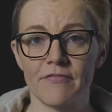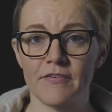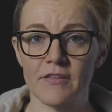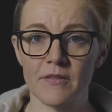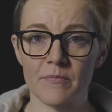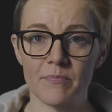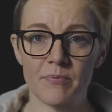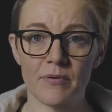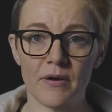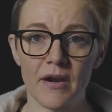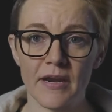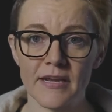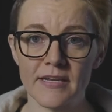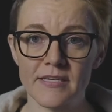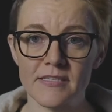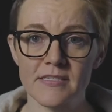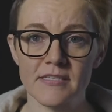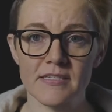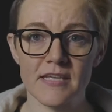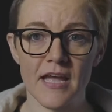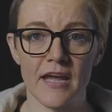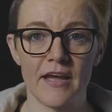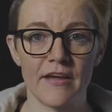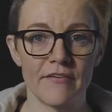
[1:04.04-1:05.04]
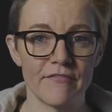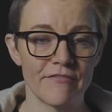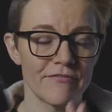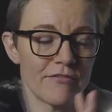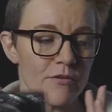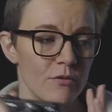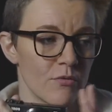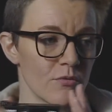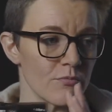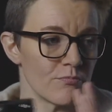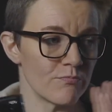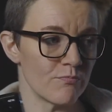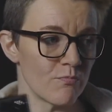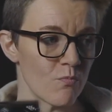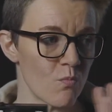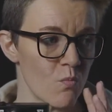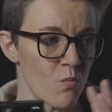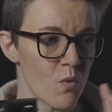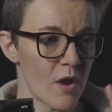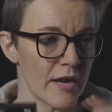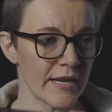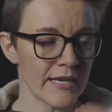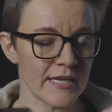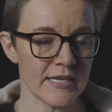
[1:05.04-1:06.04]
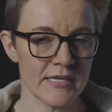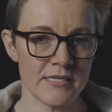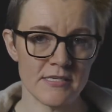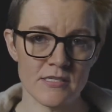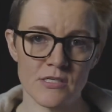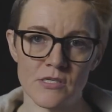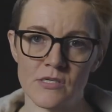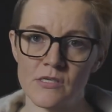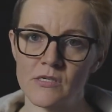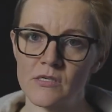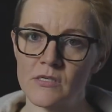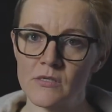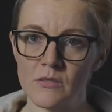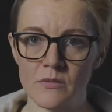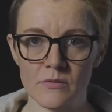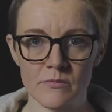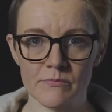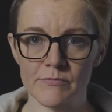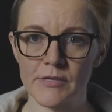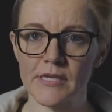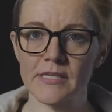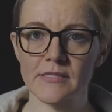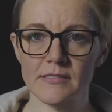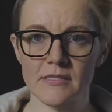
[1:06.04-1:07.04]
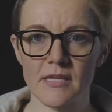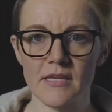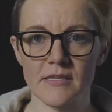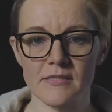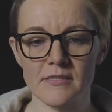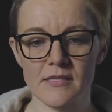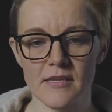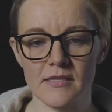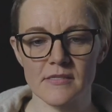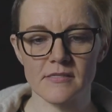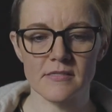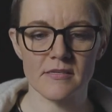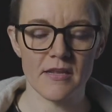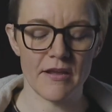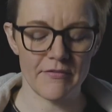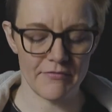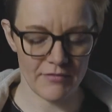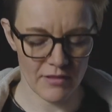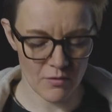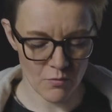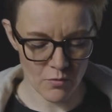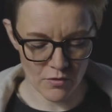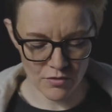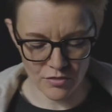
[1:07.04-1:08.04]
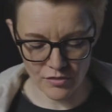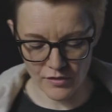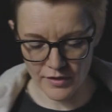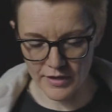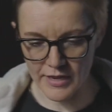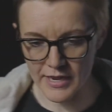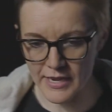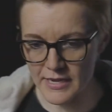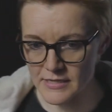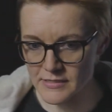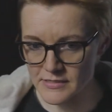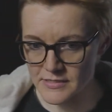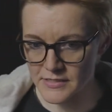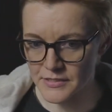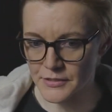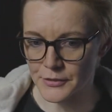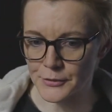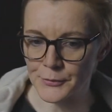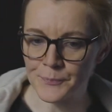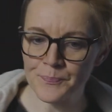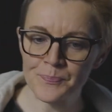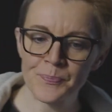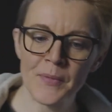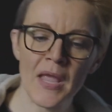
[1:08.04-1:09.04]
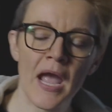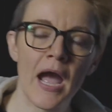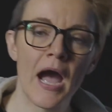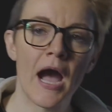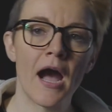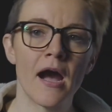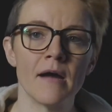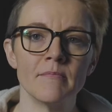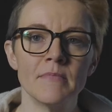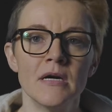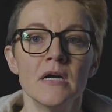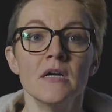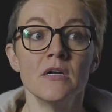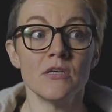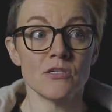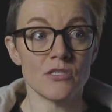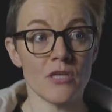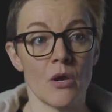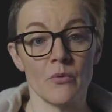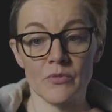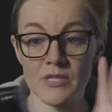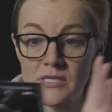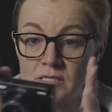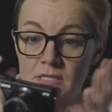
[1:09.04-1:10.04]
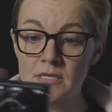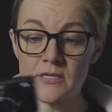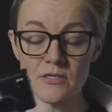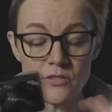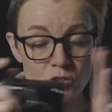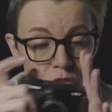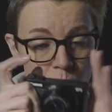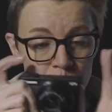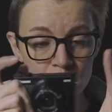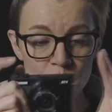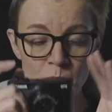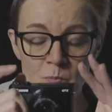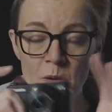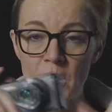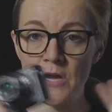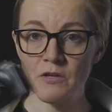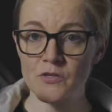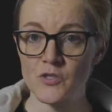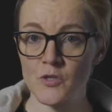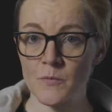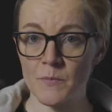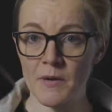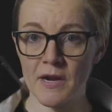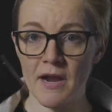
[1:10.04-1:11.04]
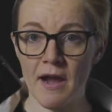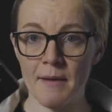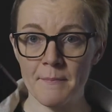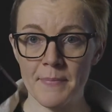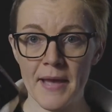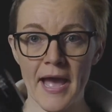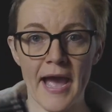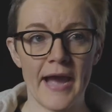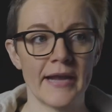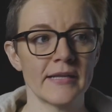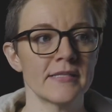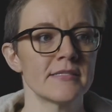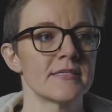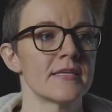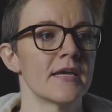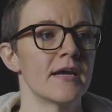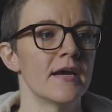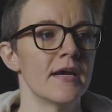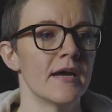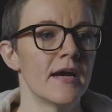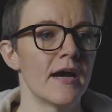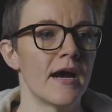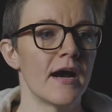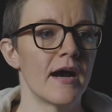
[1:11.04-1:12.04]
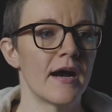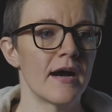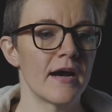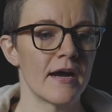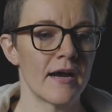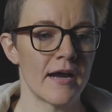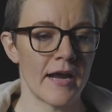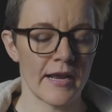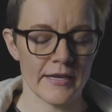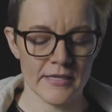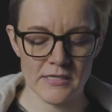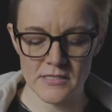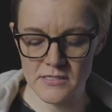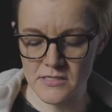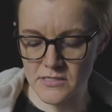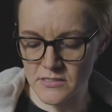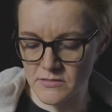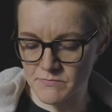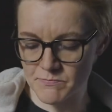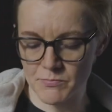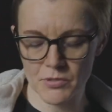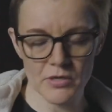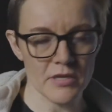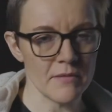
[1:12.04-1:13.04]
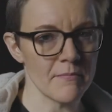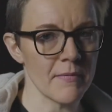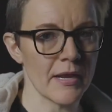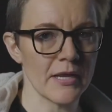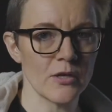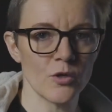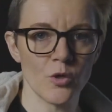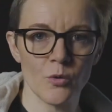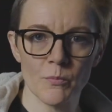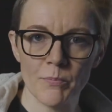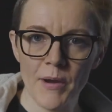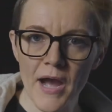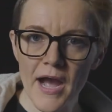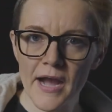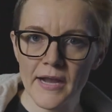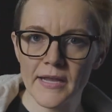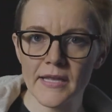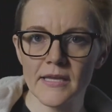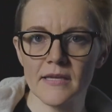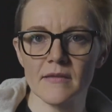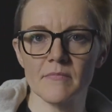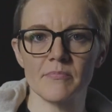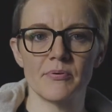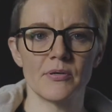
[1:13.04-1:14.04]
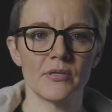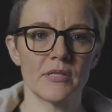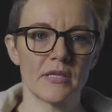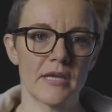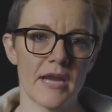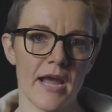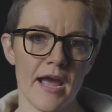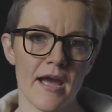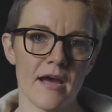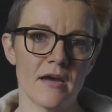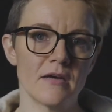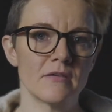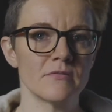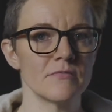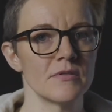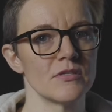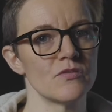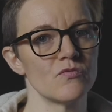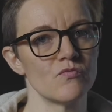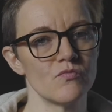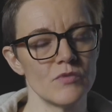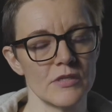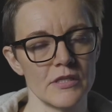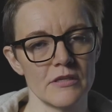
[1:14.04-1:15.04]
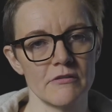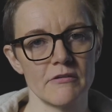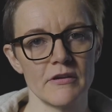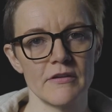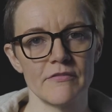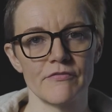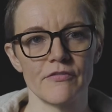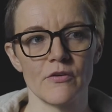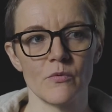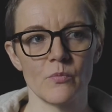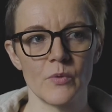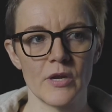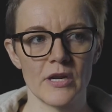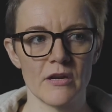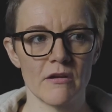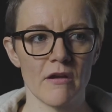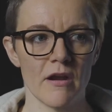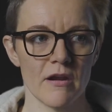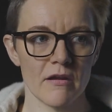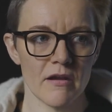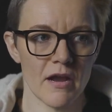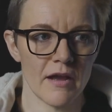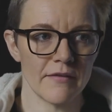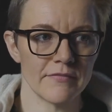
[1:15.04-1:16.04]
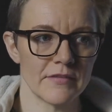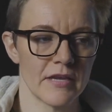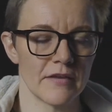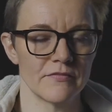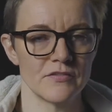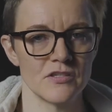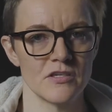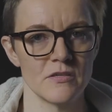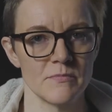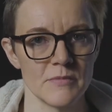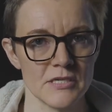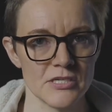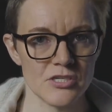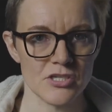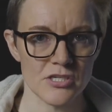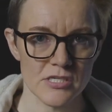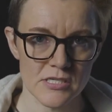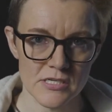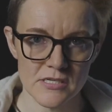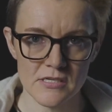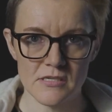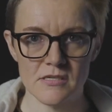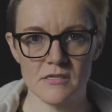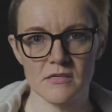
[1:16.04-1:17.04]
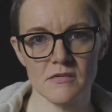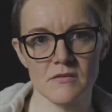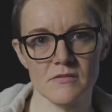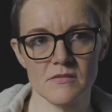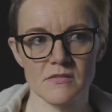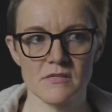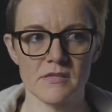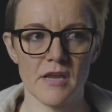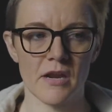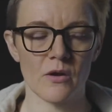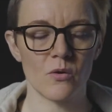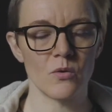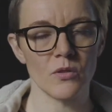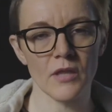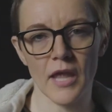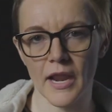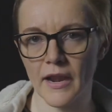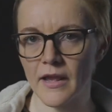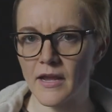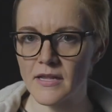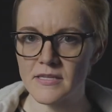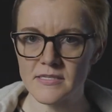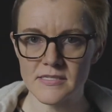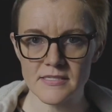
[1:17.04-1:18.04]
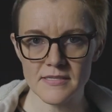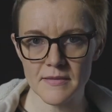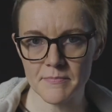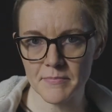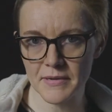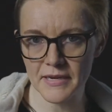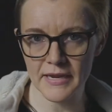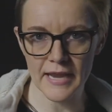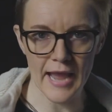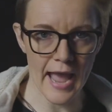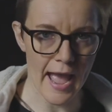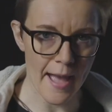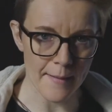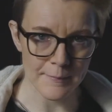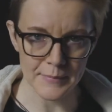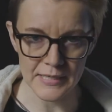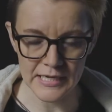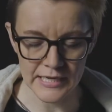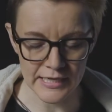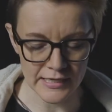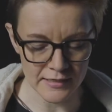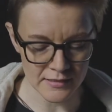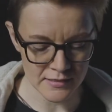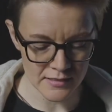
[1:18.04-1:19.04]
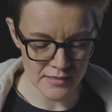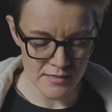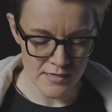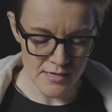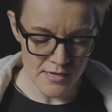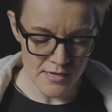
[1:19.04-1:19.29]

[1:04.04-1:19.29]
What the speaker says: for the price and for what it can do, it's definitely worth looking into. So this thing is super small, super compact. I can just put it in my coat pocket, pull it out. It's really great for winter. I don't have to have too much gear. There's not a whole lot of unzipping happening.